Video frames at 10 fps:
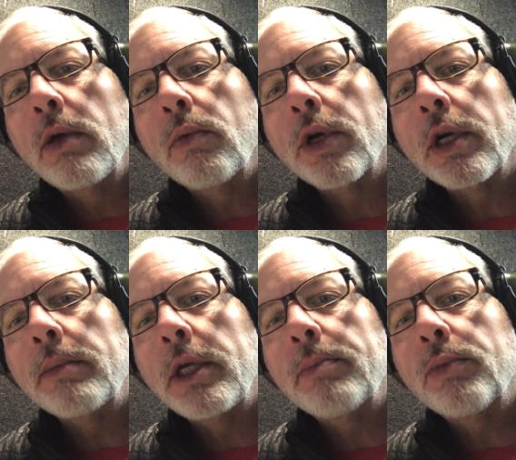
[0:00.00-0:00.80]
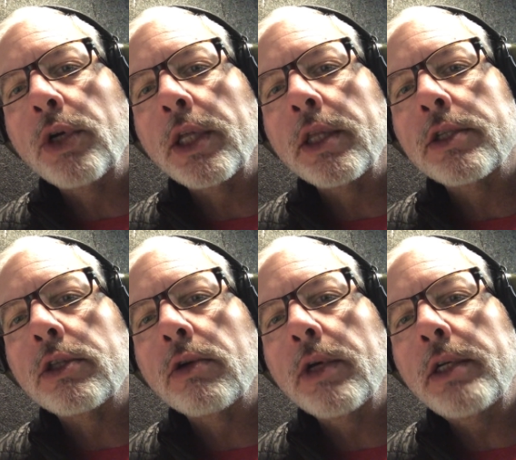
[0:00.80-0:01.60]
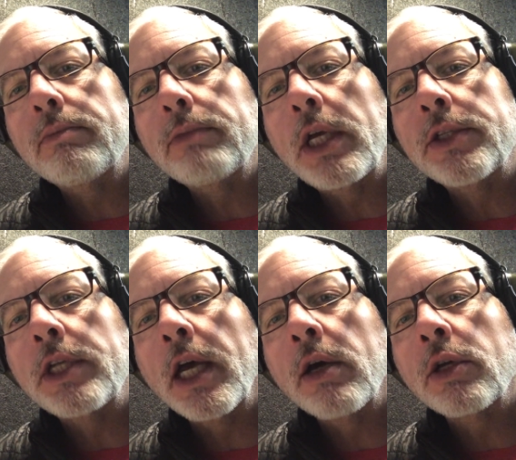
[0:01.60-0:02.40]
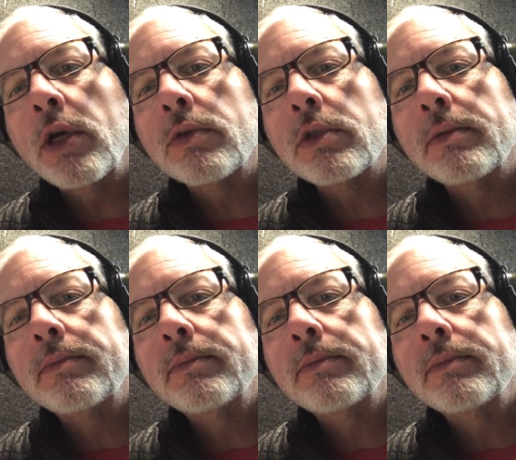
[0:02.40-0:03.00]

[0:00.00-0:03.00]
We're going to be putting this through it and see how it goes. Go